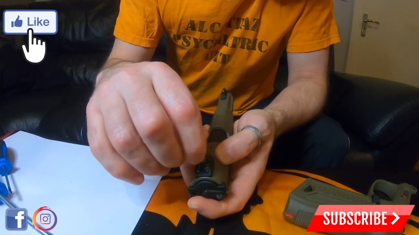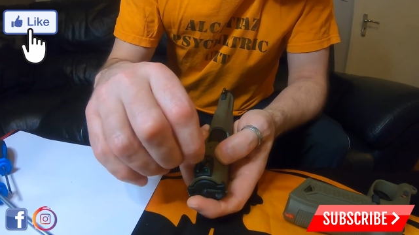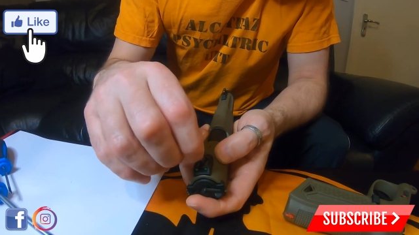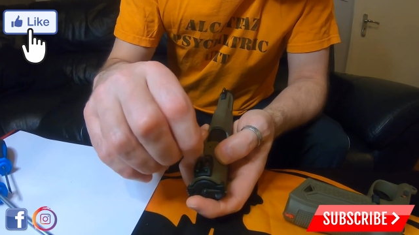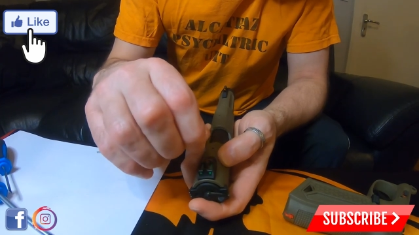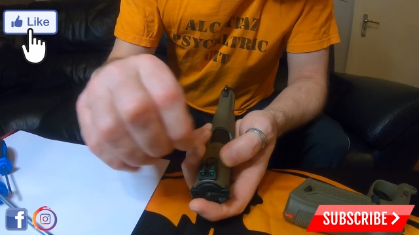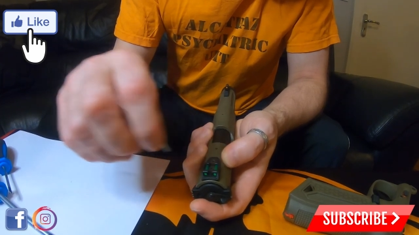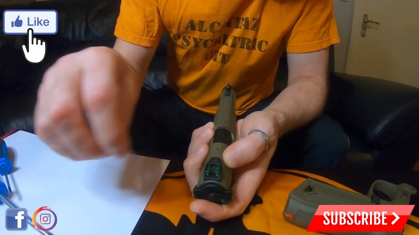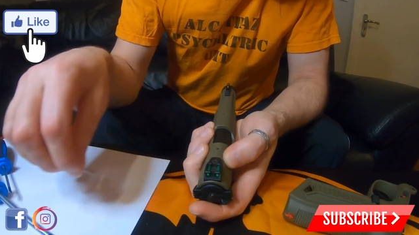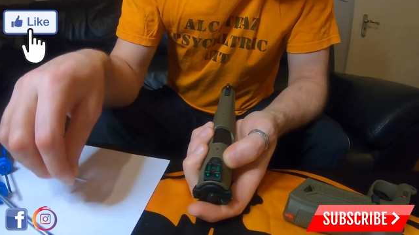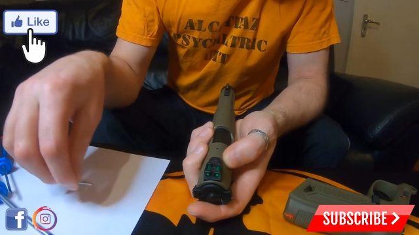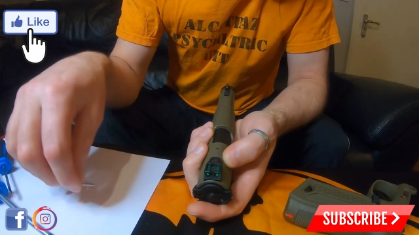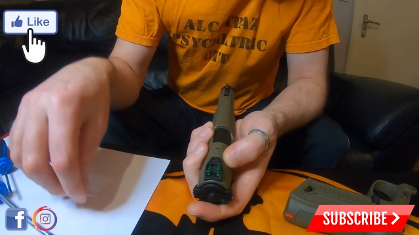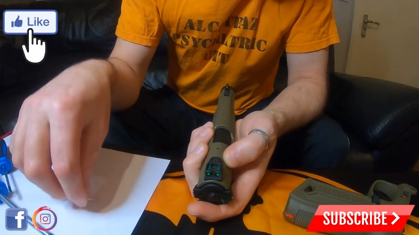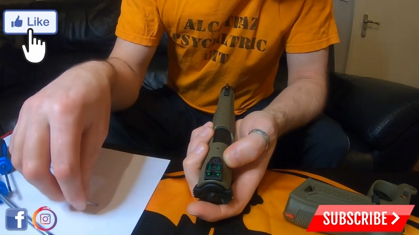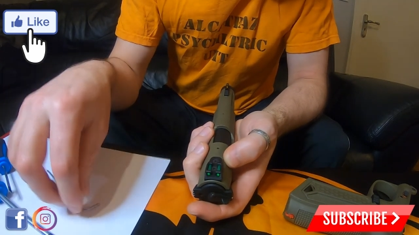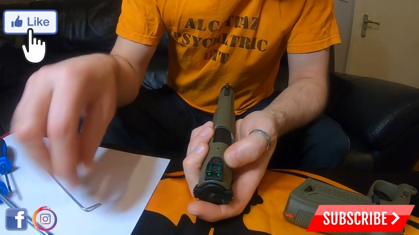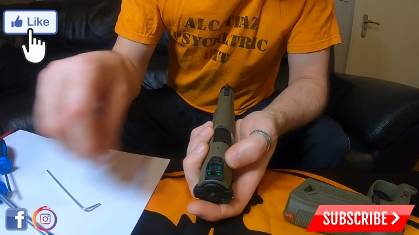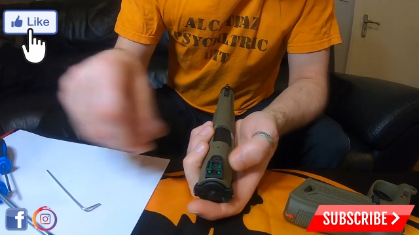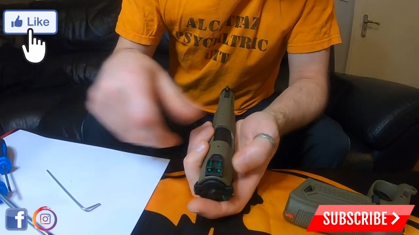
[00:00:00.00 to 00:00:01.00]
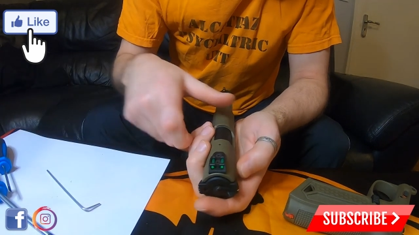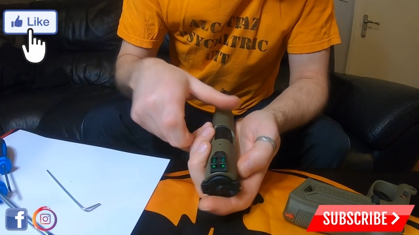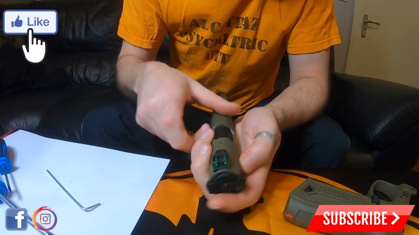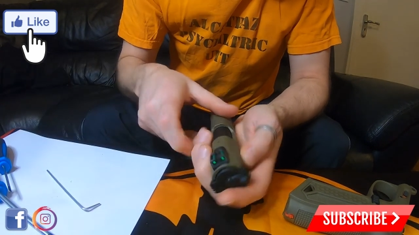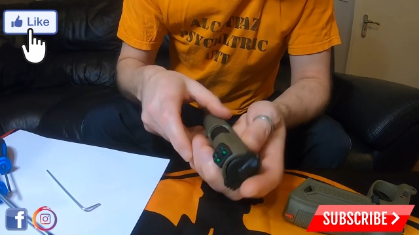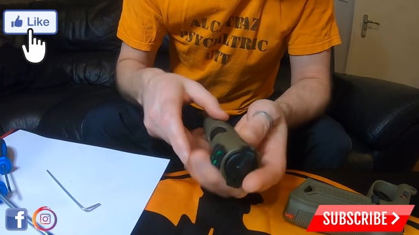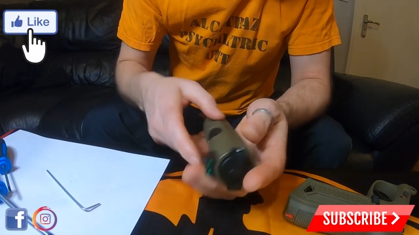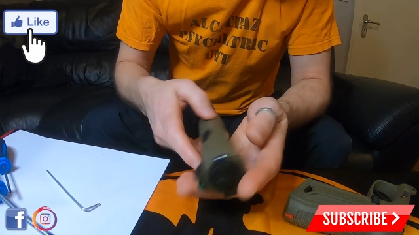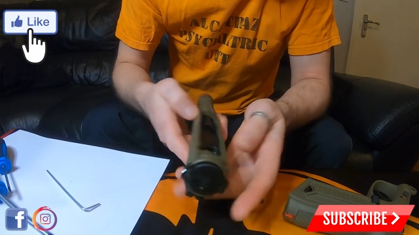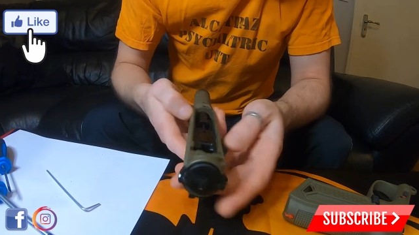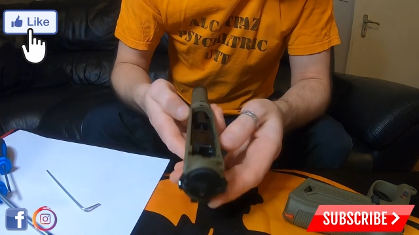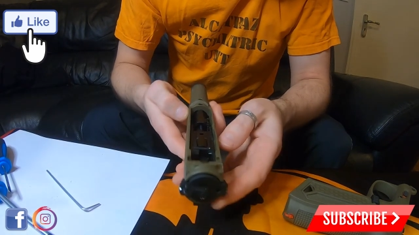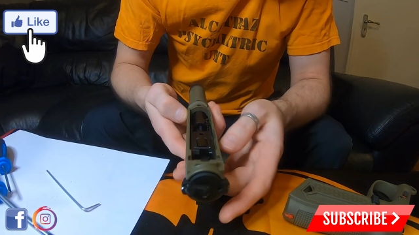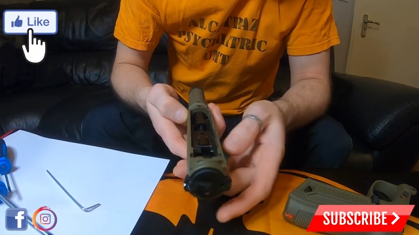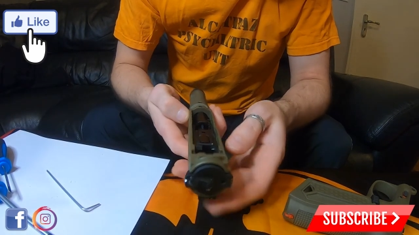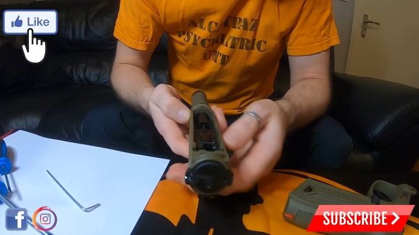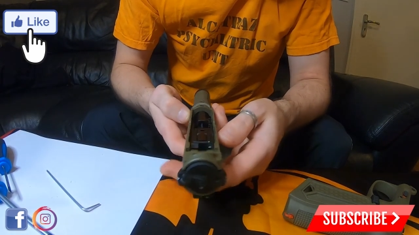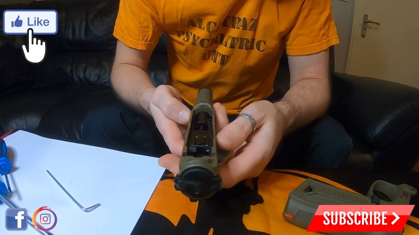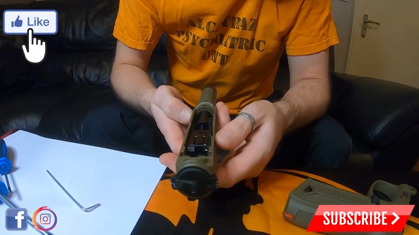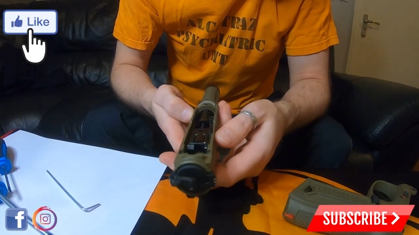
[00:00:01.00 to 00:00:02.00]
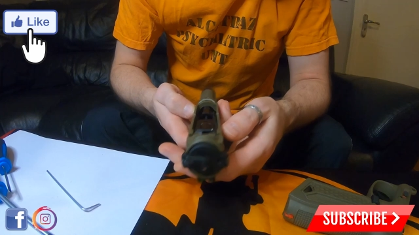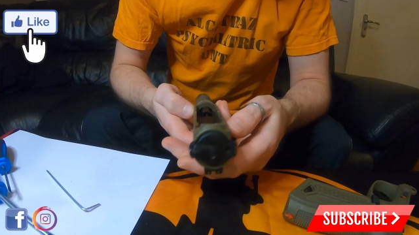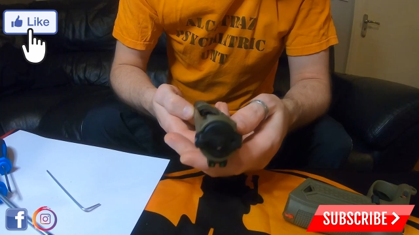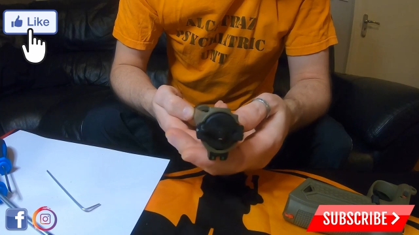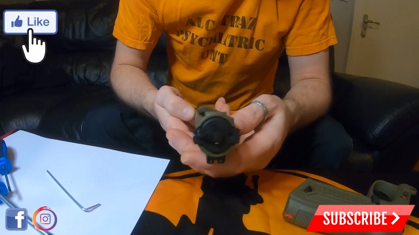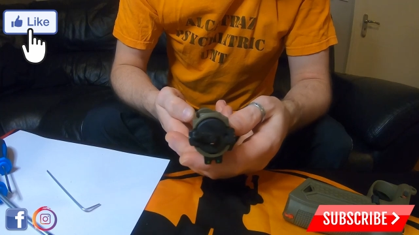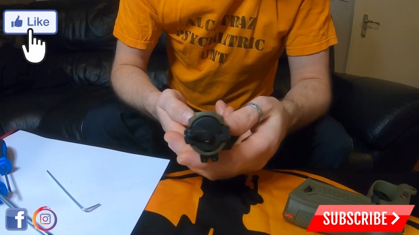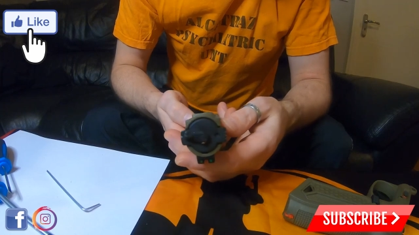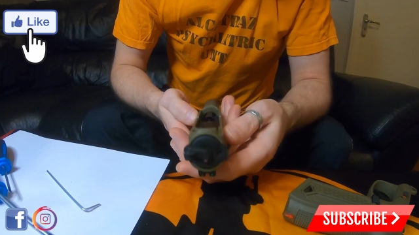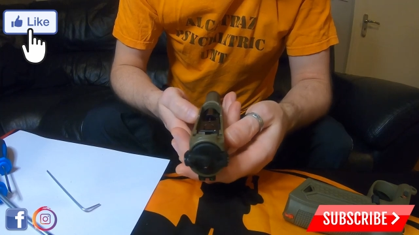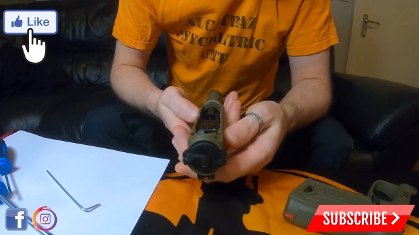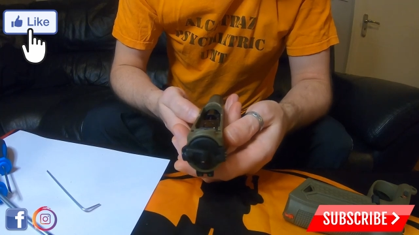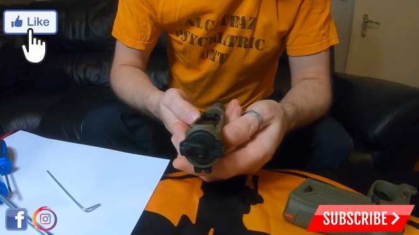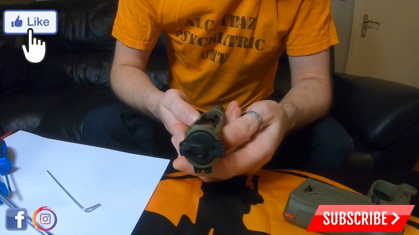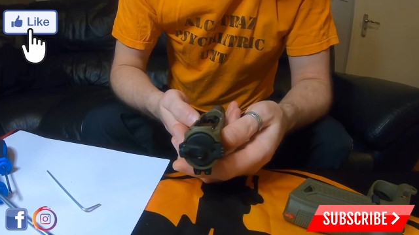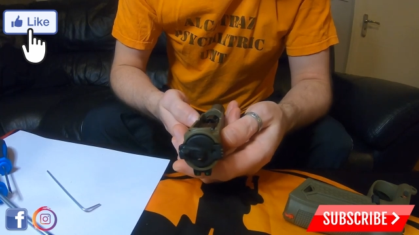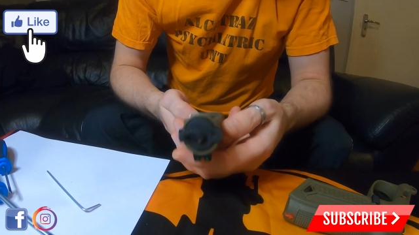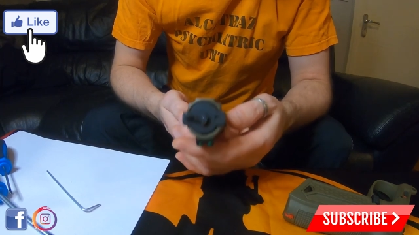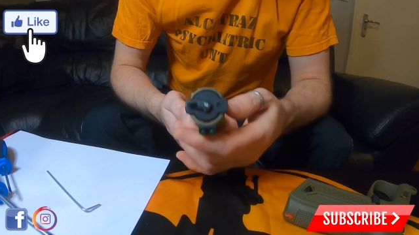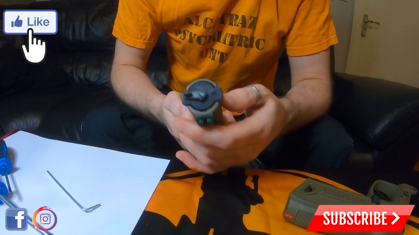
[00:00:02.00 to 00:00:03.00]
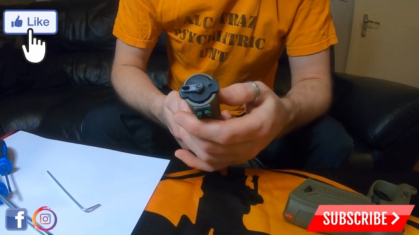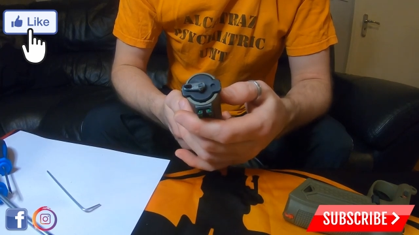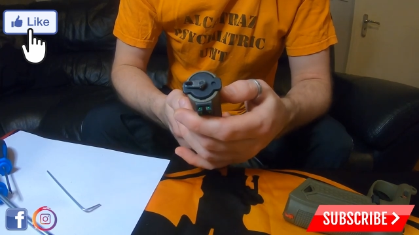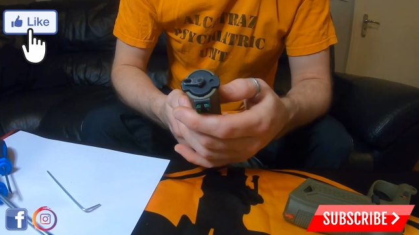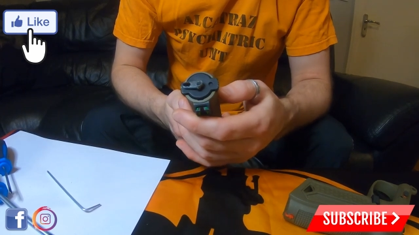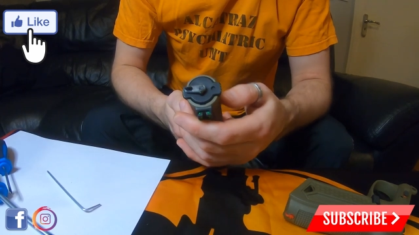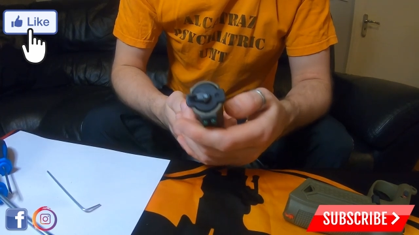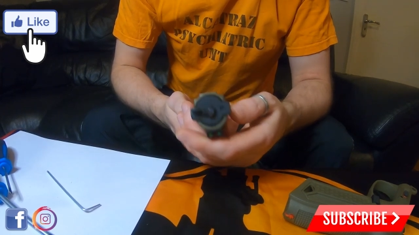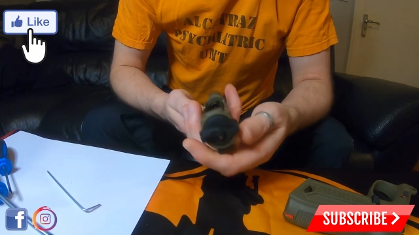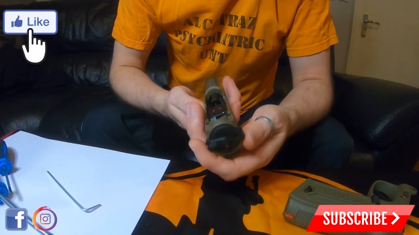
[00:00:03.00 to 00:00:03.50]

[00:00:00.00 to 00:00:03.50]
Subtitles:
(no speaker visible)